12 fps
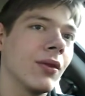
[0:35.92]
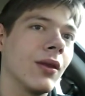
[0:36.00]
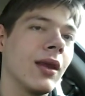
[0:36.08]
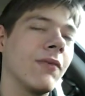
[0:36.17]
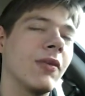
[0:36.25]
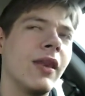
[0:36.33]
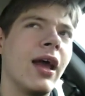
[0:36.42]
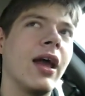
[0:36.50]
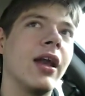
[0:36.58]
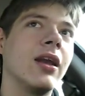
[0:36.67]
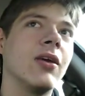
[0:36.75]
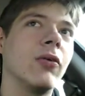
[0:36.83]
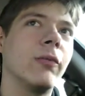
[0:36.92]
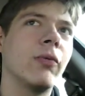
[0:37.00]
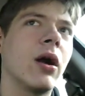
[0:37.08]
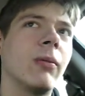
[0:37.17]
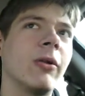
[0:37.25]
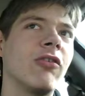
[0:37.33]
even then, it would
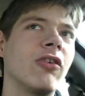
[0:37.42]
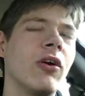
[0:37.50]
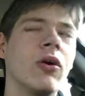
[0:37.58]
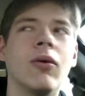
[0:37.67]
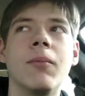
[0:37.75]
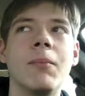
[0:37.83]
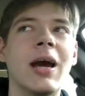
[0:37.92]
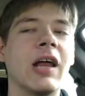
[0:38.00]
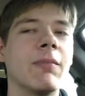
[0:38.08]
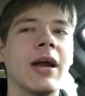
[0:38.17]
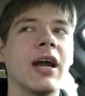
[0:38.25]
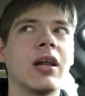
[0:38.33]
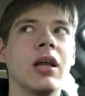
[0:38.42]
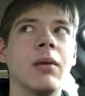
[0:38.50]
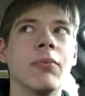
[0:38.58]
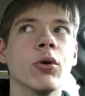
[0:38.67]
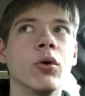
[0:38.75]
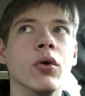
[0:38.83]
probably still mathematically
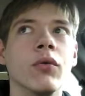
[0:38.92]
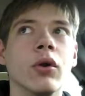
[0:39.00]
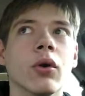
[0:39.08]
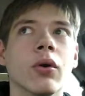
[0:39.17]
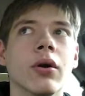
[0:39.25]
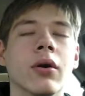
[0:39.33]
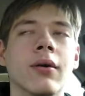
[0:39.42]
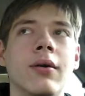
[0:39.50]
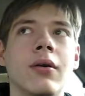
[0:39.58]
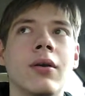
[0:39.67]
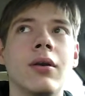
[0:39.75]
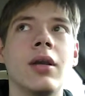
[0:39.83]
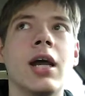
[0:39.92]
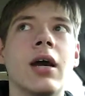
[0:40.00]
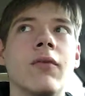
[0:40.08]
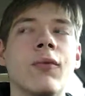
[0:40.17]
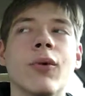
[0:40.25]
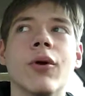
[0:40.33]
improve your net
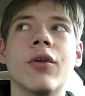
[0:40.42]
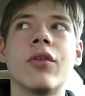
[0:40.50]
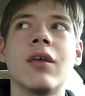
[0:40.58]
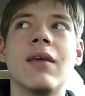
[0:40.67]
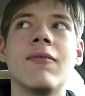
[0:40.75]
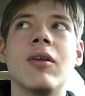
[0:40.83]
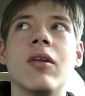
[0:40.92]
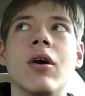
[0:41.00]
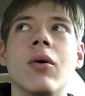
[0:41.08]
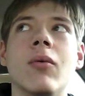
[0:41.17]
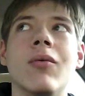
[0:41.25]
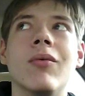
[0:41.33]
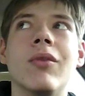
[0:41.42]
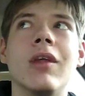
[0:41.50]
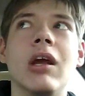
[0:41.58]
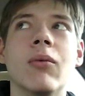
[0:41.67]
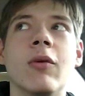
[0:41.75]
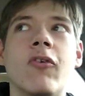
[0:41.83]
of worth, even though
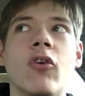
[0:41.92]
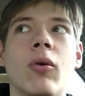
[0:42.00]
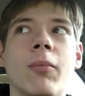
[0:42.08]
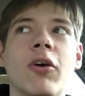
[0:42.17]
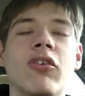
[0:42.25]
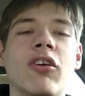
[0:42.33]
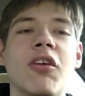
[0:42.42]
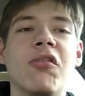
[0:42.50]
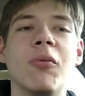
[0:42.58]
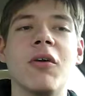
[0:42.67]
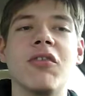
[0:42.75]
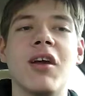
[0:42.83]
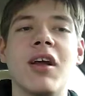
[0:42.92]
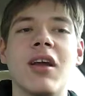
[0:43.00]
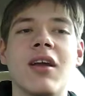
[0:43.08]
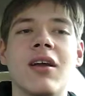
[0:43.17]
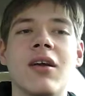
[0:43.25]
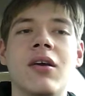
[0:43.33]
the original purchase was
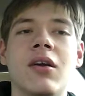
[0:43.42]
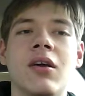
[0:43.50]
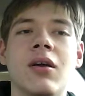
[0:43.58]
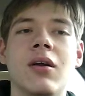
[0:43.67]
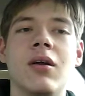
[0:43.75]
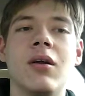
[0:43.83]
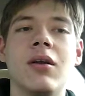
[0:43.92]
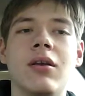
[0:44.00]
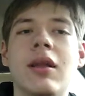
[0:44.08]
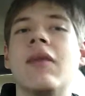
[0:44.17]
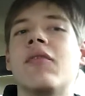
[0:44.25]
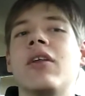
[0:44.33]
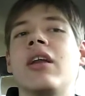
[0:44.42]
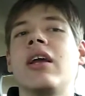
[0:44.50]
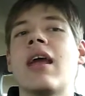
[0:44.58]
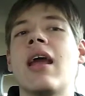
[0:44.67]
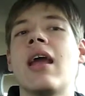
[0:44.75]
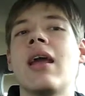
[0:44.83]
a
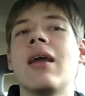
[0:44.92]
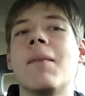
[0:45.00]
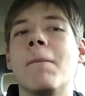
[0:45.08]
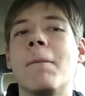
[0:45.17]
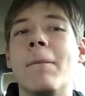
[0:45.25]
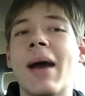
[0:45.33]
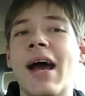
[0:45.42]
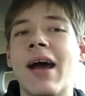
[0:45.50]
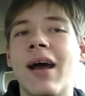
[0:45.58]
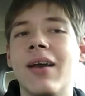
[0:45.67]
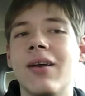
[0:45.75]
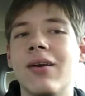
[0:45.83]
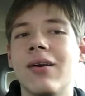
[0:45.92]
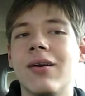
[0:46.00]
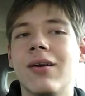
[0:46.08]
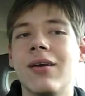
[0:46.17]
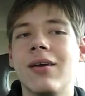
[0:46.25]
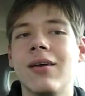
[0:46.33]
definitely a bad
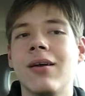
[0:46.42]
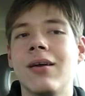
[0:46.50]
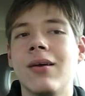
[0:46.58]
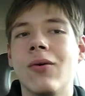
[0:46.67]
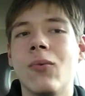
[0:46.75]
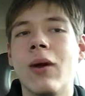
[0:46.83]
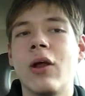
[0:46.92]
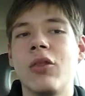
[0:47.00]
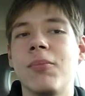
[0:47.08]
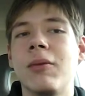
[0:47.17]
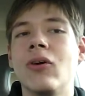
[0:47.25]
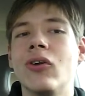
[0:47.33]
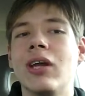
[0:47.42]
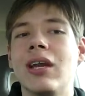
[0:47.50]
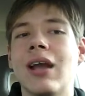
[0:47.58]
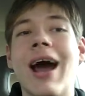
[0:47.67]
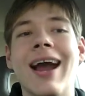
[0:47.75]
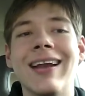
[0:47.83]
wealth
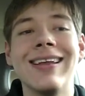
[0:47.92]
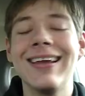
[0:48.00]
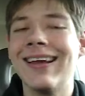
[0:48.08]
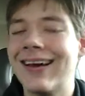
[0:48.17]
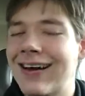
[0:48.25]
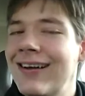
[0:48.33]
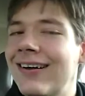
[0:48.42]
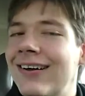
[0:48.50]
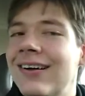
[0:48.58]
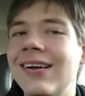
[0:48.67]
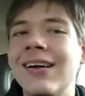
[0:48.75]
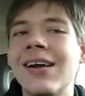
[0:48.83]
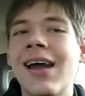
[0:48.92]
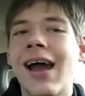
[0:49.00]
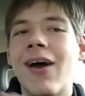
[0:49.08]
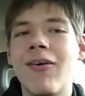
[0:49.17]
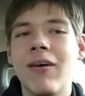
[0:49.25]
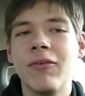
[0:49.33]
building idea.
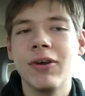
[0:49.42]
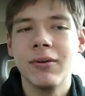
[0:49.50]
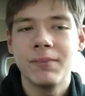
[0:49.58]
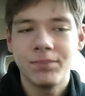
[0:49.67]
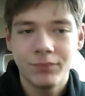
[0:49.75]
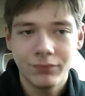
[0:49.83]
However,